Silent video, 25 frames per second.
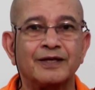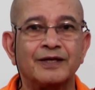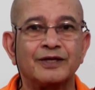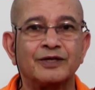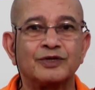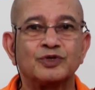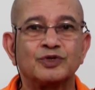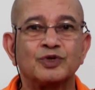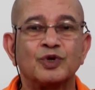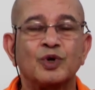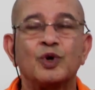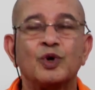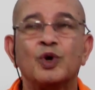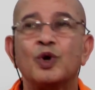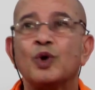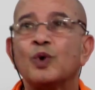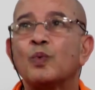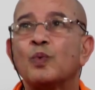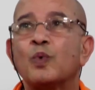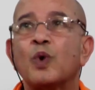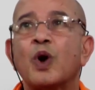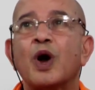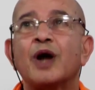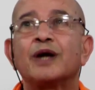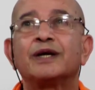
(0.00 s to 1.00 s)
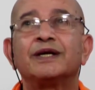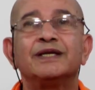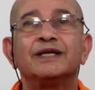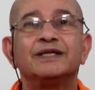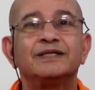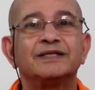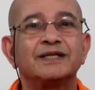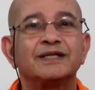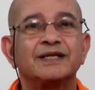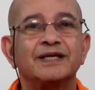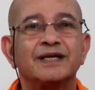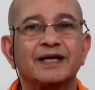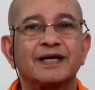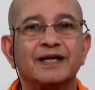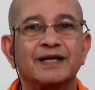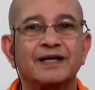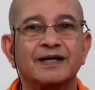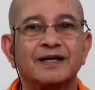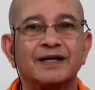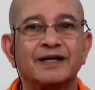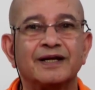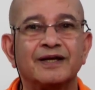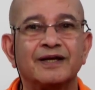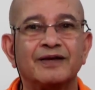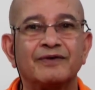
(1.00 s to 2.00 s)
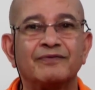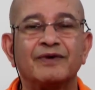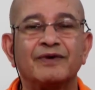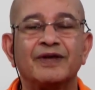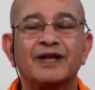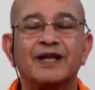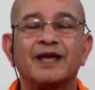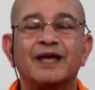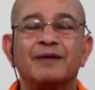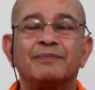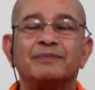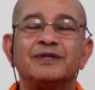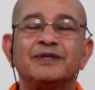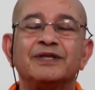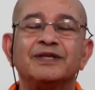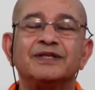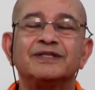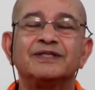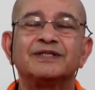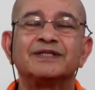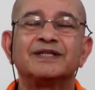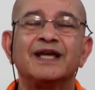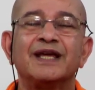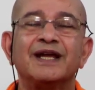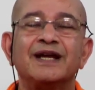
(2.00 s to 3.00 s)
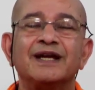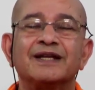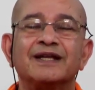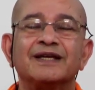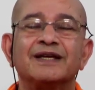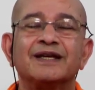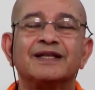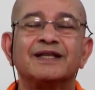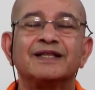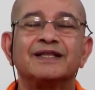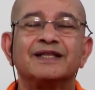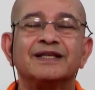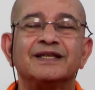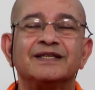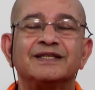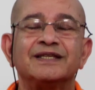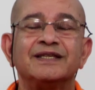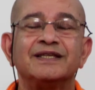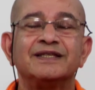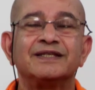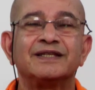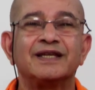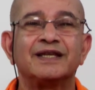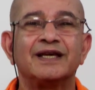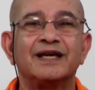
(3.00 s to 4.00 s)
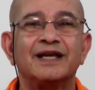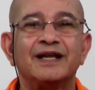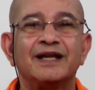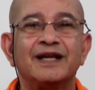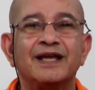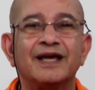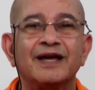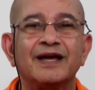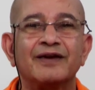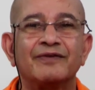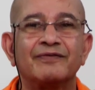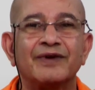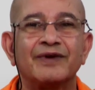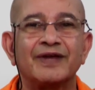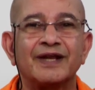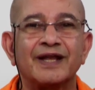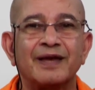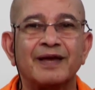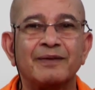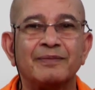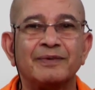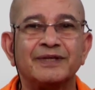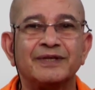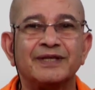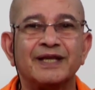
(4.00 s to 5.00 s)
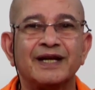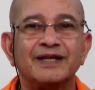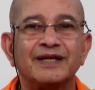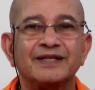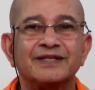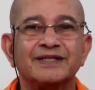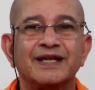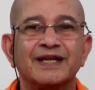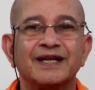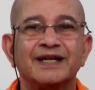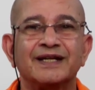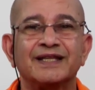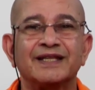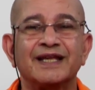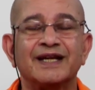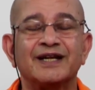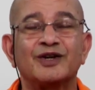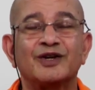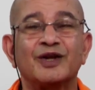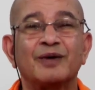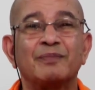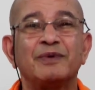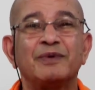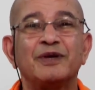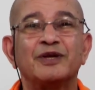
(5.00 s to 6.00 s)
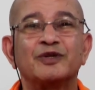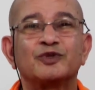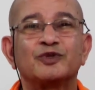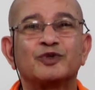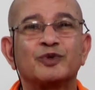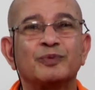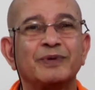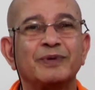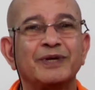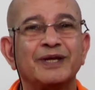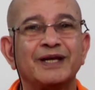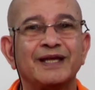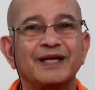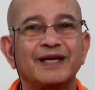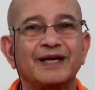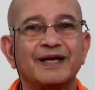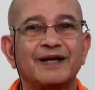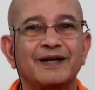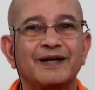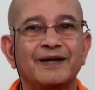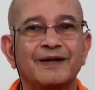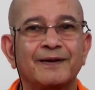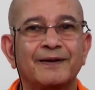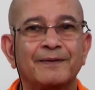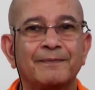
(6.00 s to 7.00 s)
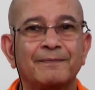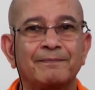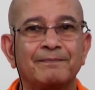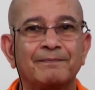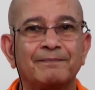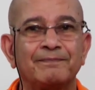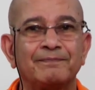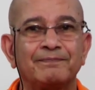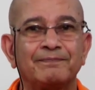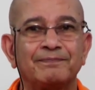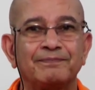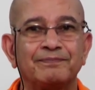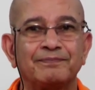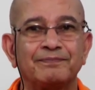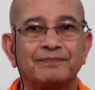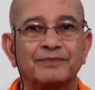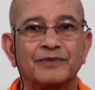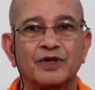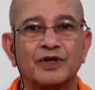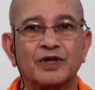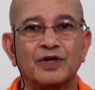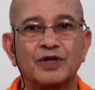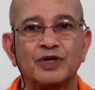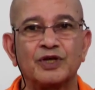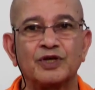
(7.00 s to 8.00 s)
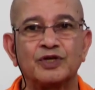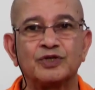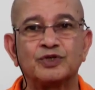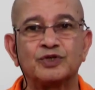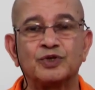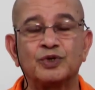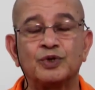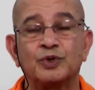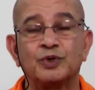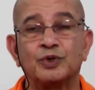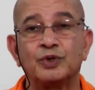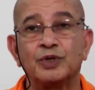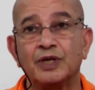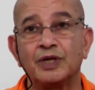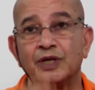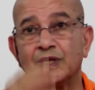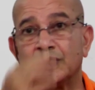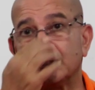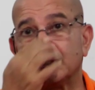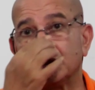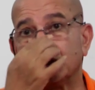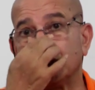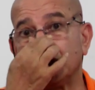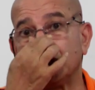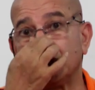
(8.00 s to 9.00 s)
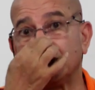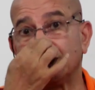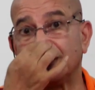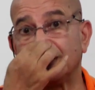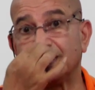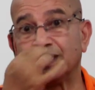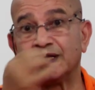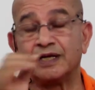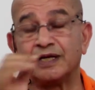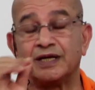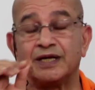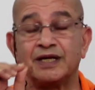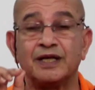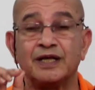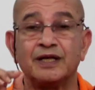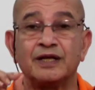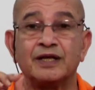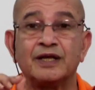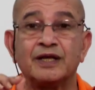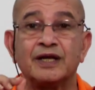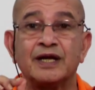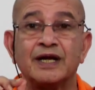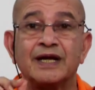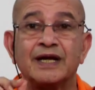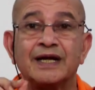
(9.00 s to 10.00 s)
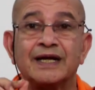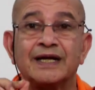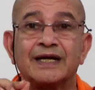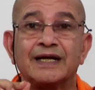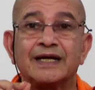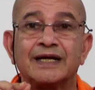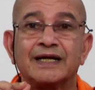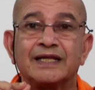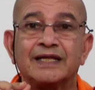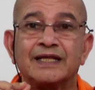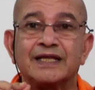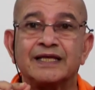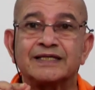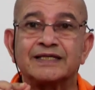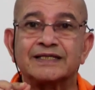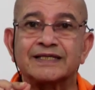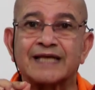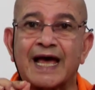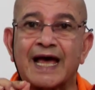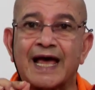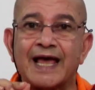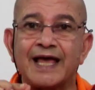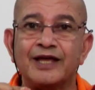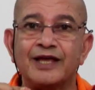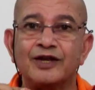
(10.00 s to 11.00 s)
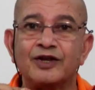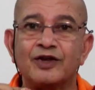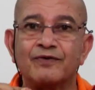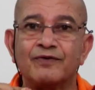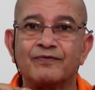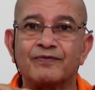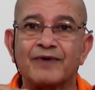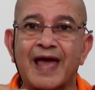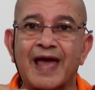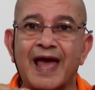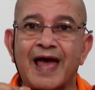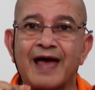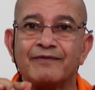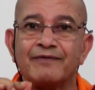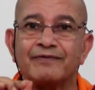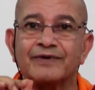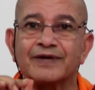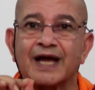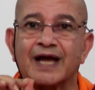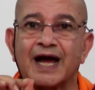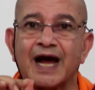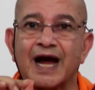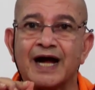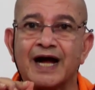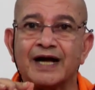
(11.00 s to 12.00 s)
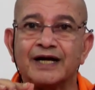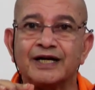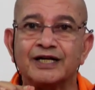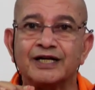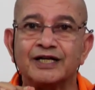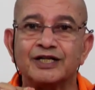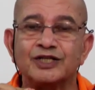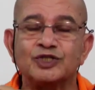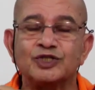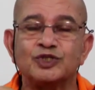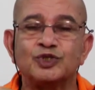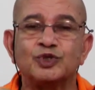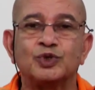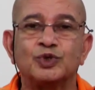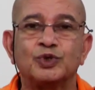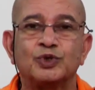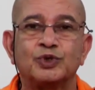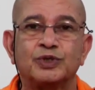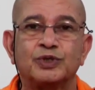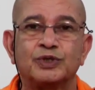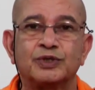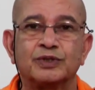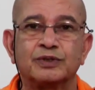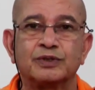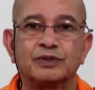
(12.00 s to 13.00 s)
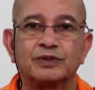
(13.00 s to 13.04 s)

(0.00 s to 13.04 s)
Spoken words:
So what is real? When I am in this state, this is real. When I am in that state, that appears to be real. So the sign of having understood